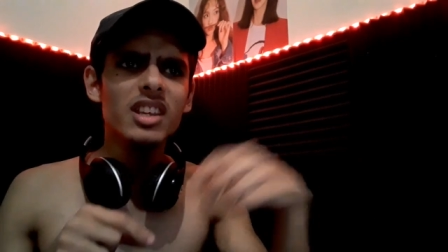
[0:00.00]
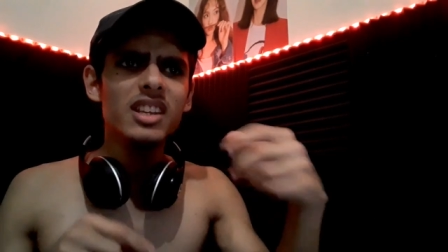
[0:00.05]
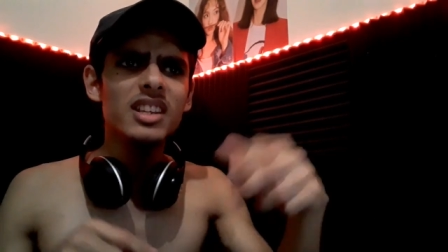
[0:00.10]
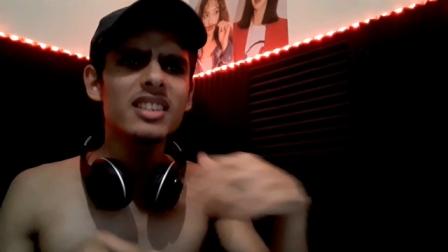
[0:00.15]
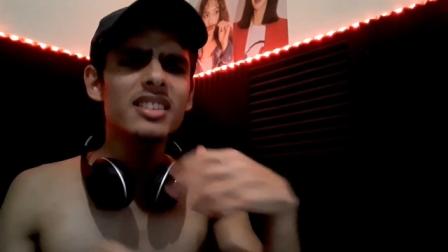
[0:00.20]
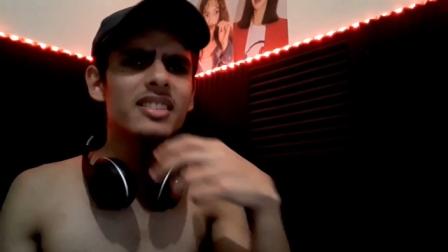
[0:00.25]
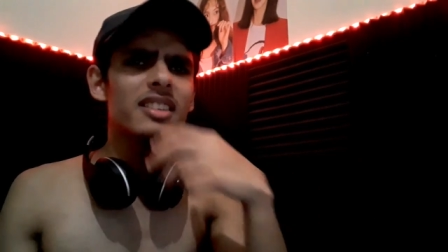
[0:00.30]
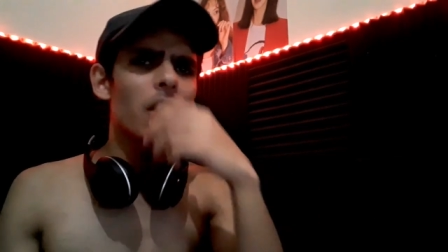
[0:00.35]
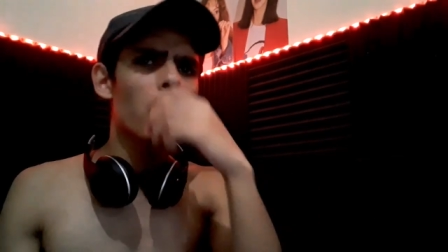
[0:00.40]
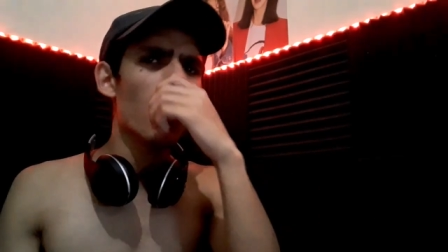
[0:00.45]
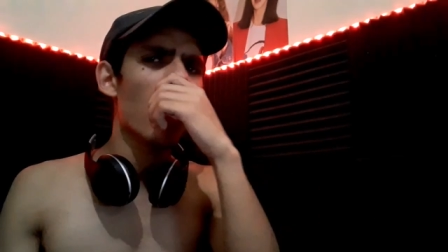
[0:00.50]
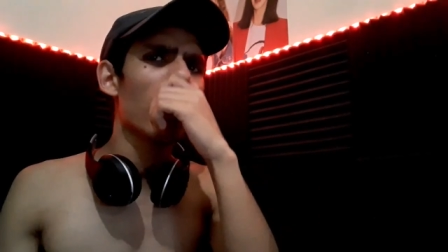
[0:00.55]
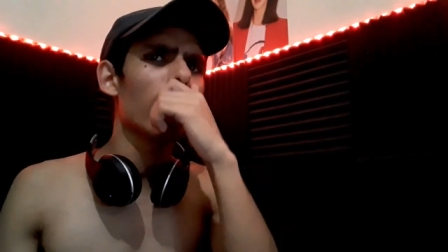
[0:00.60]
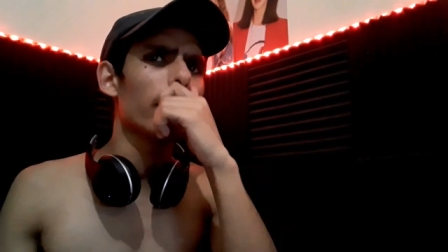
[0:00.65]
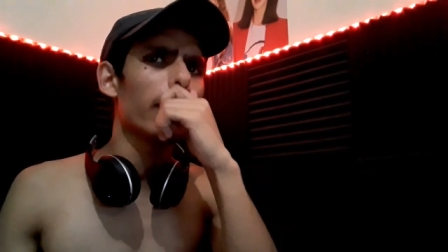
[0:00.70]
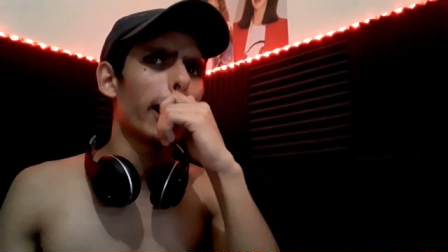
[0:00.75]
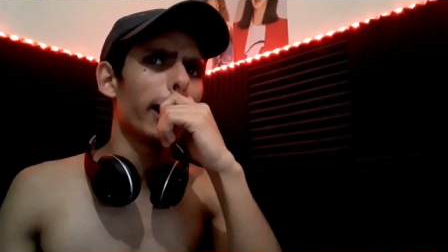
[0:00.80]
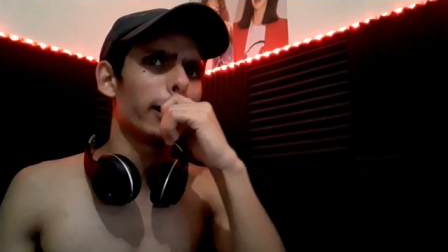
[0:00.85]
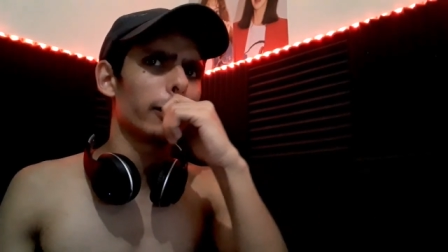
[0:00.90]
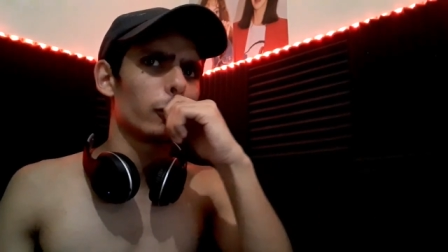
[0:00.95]
is the one
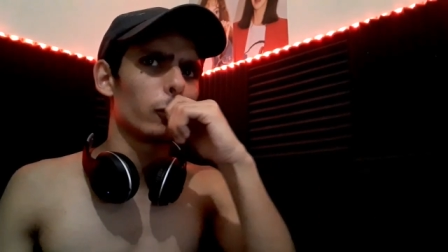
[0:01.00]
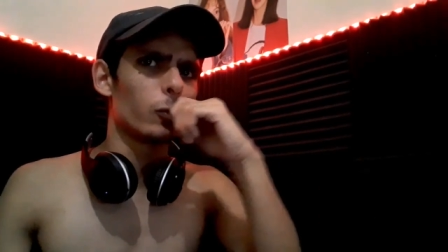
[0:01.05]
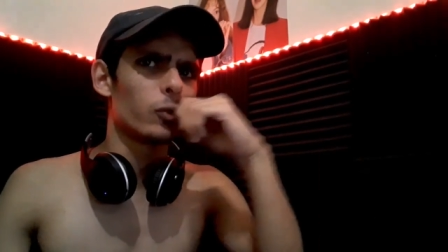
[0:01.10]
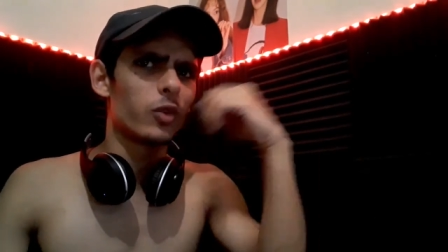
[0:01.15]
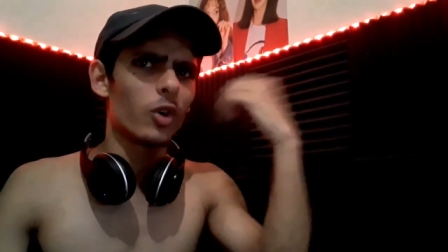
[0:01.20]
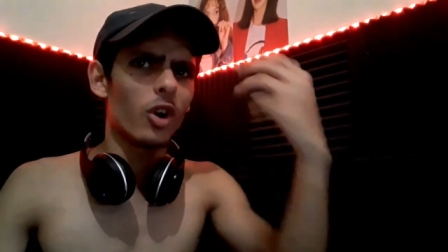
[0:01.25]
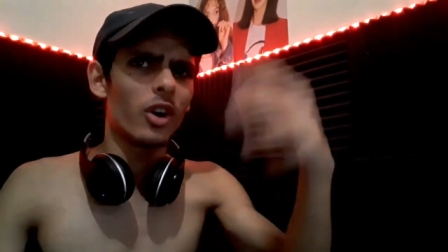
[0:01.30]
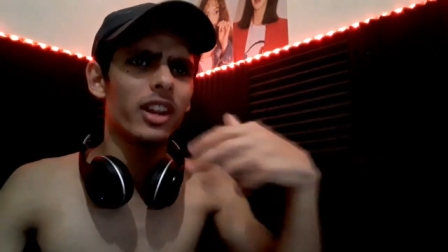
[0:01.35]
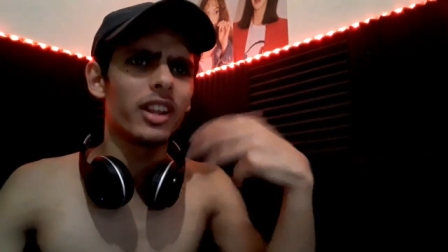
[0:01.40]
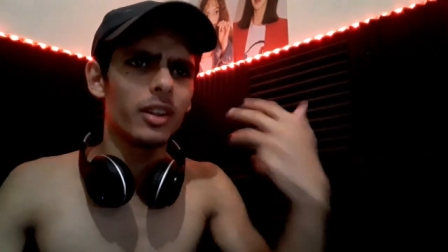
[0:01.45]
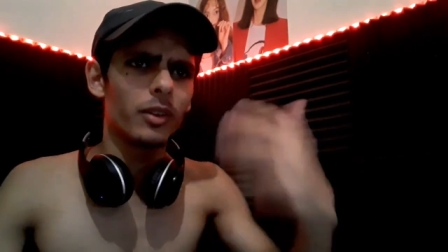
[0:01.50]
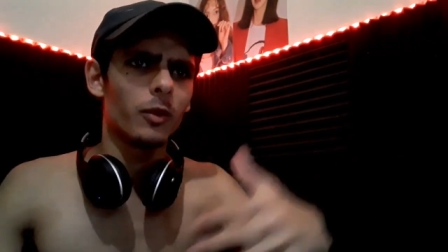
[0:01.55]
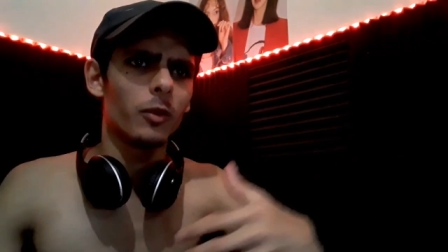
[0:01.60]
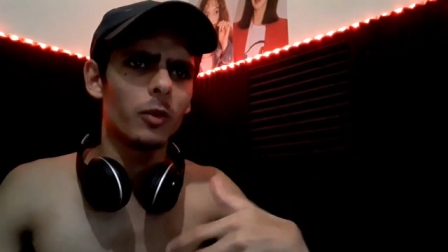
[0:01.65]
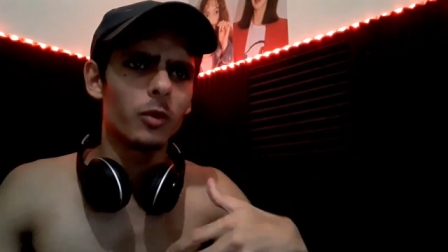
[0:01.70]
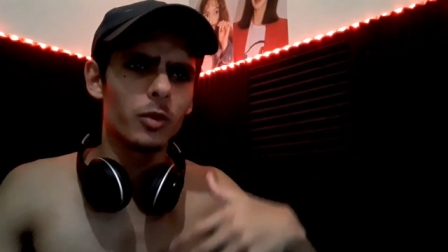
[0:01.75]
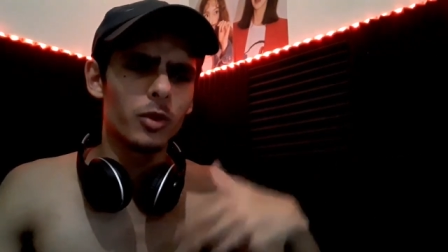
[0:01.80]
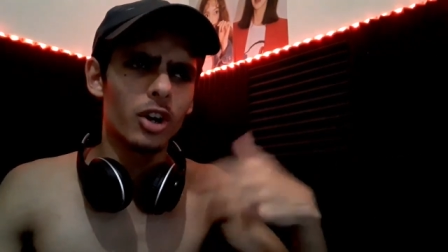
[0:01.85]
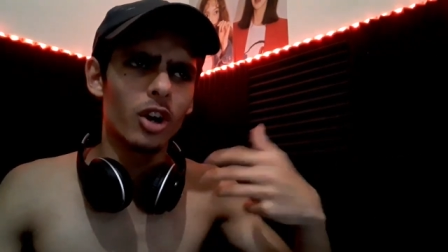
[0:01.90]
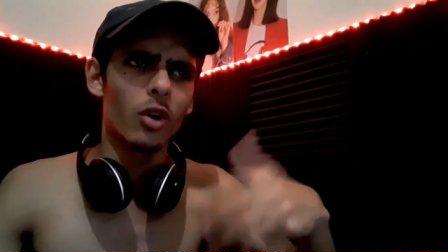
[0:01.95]
like running,
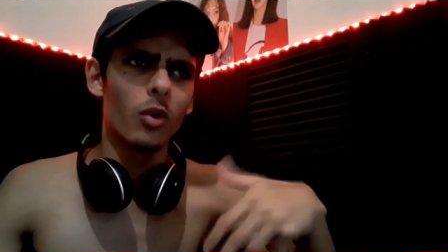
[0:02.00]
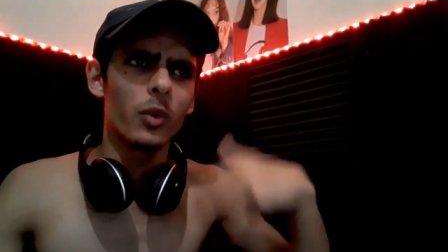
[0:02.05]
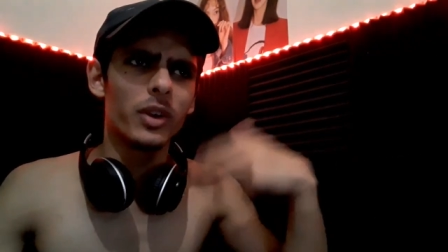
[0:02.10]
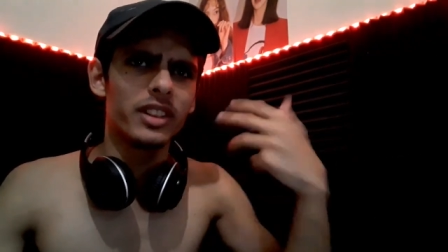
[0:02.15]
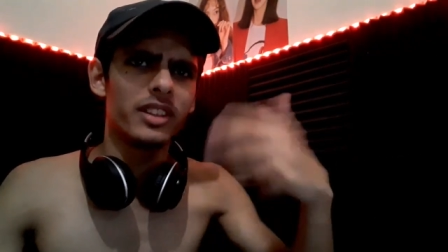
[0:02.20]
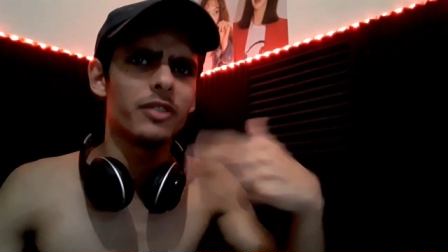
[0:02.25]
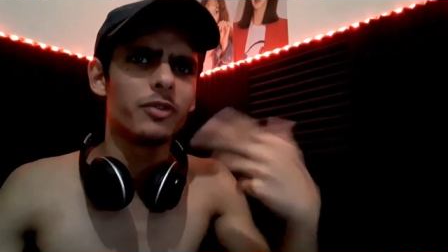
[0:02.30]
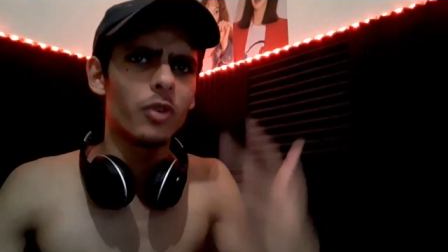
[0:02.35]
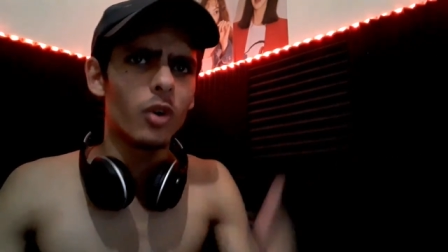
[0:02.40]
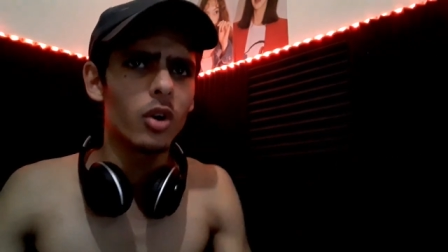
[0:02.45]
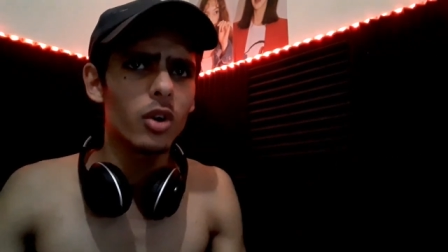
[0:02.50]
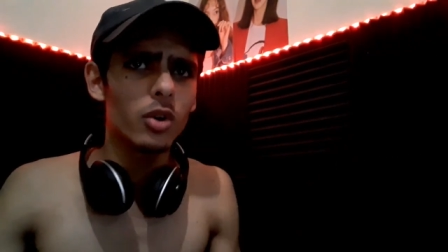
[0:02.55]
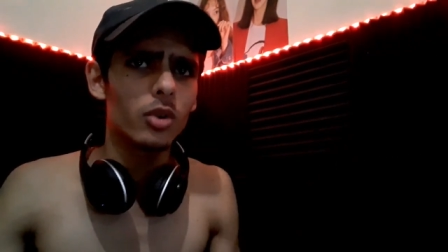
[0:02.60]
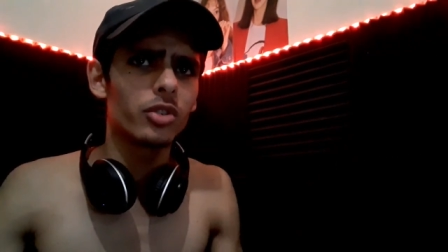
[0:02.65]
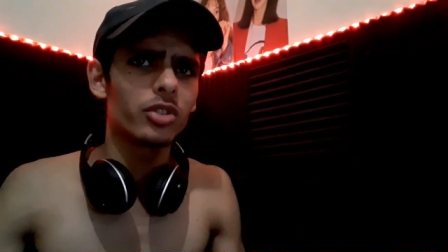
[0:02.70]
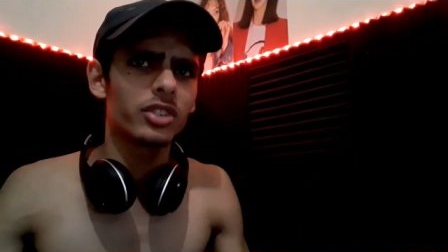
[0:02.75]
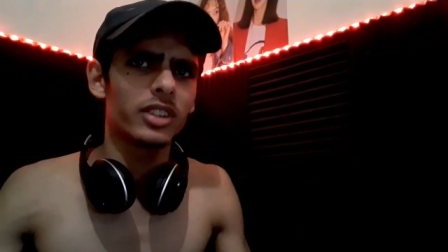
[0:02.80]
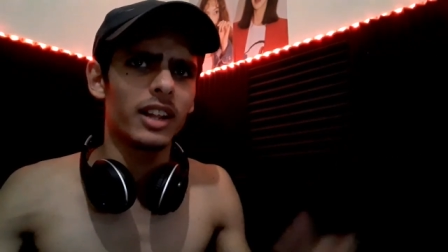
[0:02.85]
you know, with the vocals.